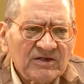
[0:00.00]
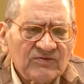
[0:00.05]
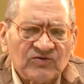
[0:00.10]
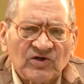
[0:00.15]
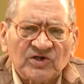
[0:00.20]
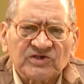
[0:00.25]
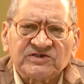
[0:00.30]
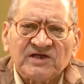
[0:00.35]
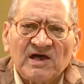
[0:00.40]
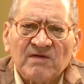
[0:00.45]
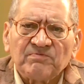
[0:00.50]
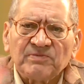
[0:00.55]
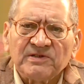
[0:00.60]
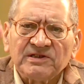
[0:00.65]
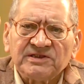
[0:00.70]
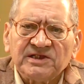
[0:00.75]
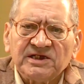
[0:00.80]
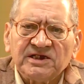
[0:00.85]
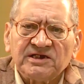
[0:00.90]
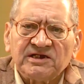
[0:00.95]
For
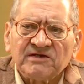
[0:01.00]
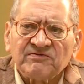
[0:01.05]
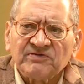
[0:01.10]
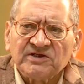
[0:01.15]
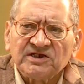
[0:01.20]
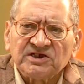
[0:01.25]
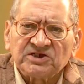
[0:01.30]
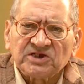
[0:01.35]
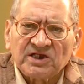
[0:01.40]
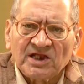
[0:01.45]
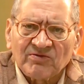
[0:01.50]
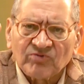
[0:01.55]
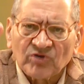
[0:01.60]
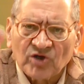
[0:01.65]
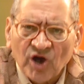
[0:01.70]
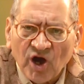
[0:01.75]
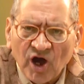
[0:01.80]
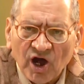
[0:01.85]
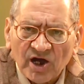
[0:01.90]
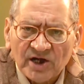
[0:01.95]
example, the definition of
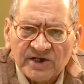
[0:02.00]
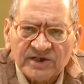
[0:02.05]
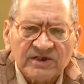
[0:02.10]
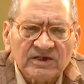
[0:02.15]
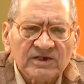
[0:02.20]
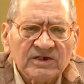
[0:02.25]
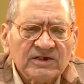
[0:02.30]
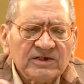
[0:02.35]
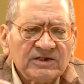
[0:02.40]
God,